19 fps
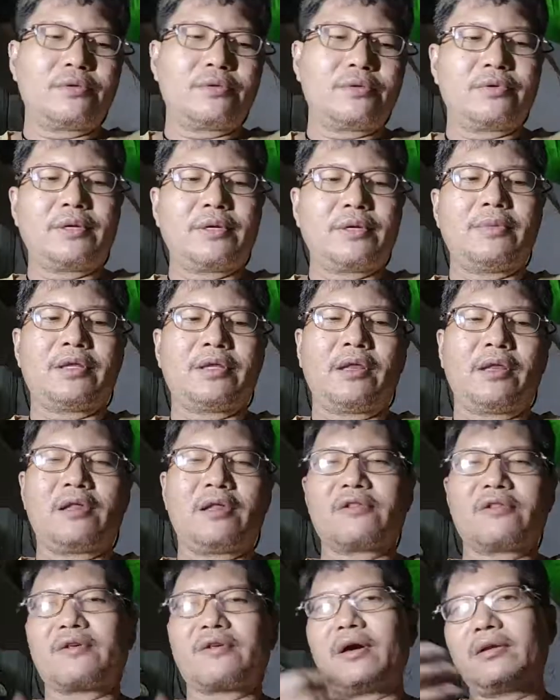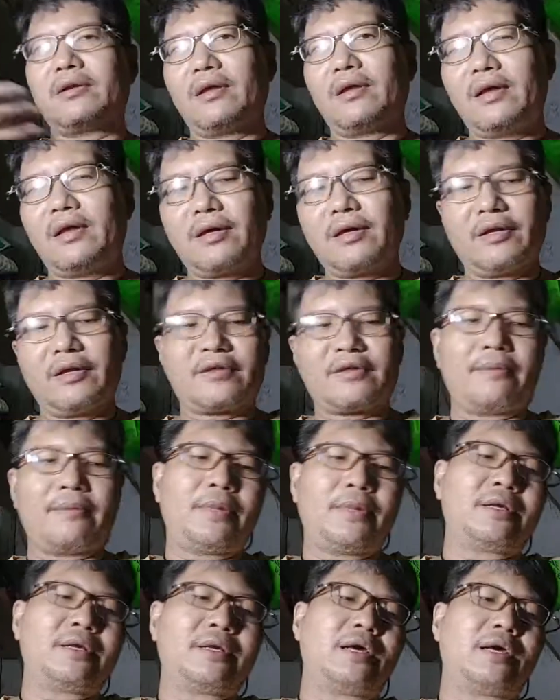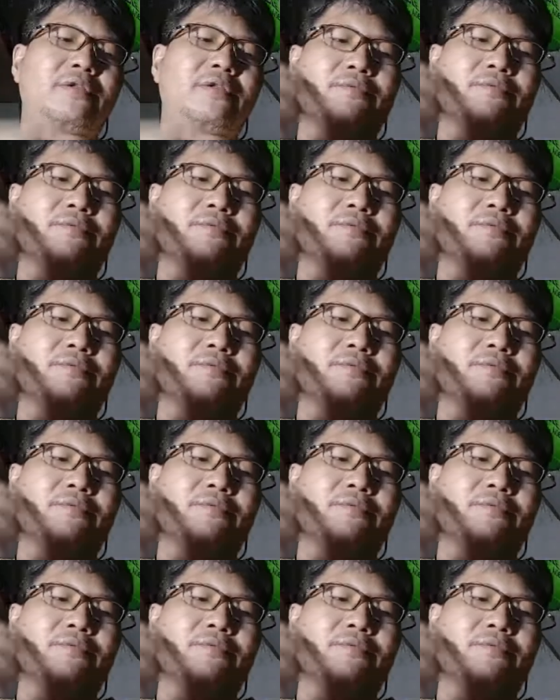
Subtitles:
the materials gathering, and somebody else will